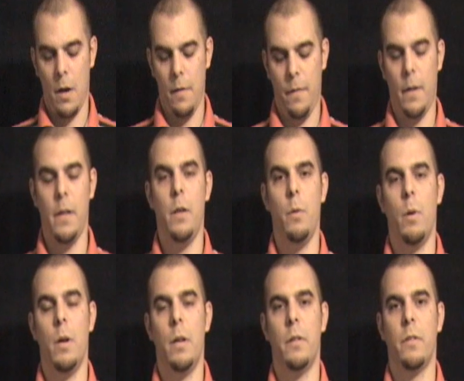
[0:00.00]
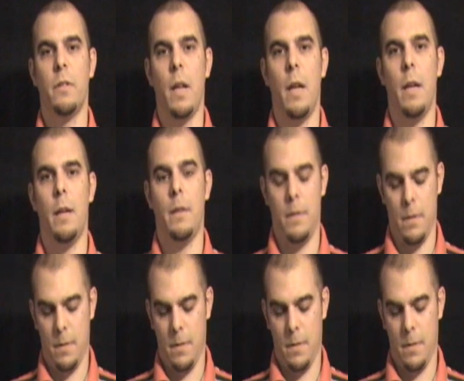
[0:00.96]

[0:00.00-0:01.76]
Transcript: hopefully you will understand